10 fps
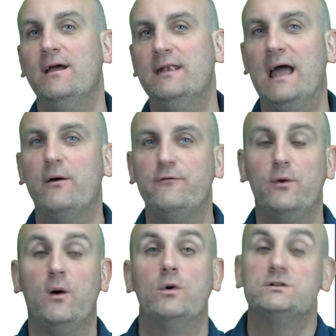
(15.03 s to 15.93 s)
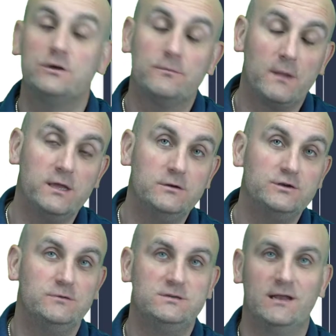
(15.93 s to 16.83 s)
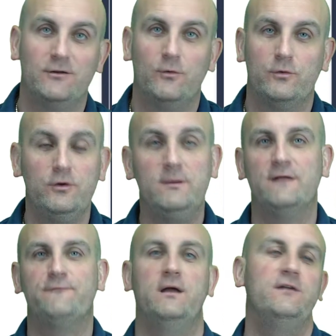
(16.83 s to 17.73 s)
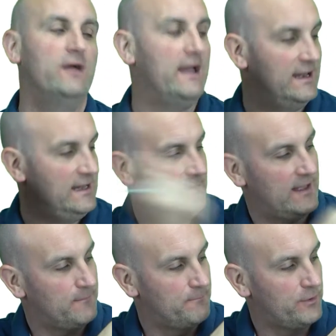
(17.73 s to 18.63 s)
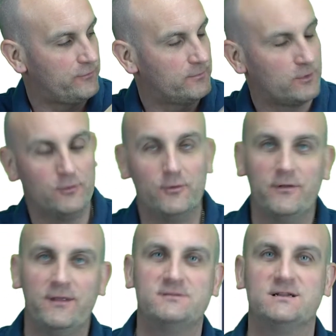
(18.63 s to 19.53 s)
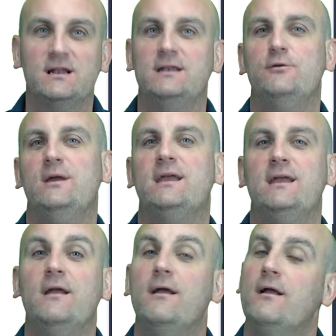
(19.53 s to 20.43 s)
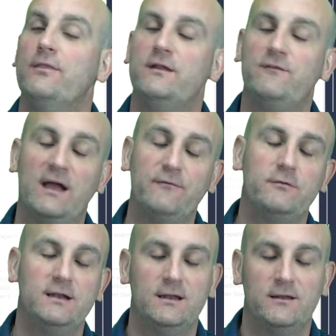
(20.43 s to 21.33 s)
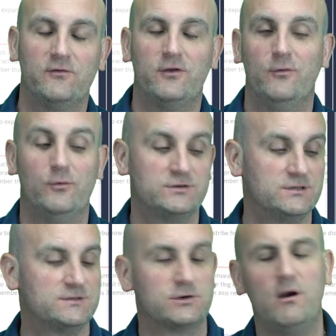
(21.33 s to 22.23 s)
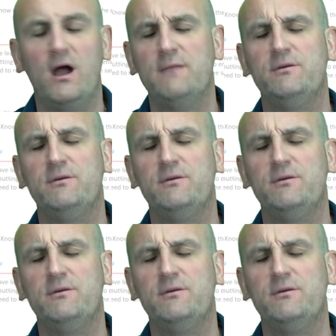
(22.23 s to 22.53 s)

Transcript: Now, if you are watching on my YouTube channel, do me the favor and in that bottom corner there is a little doohickey that if you haven't already done so will subscribe